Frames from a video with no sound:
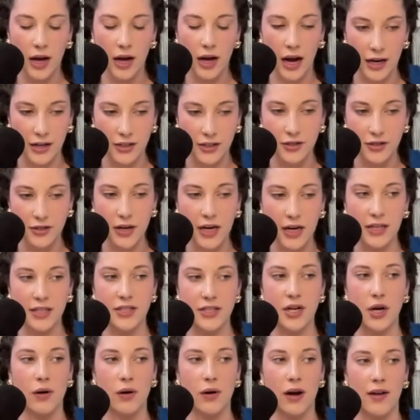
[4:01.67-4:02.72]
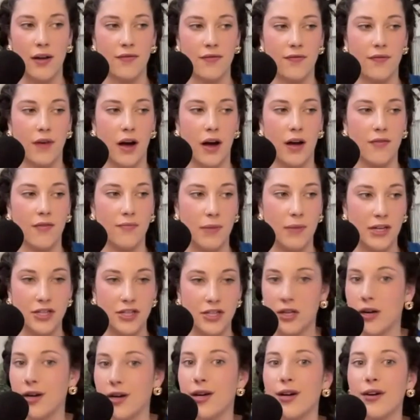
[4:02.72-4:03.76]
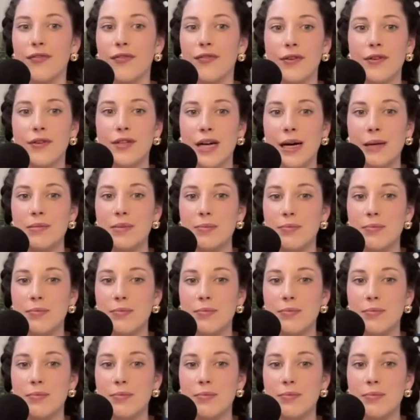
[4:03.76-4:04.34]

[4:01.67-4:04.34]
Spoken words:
As you guys know, I've mentioned on here a few times,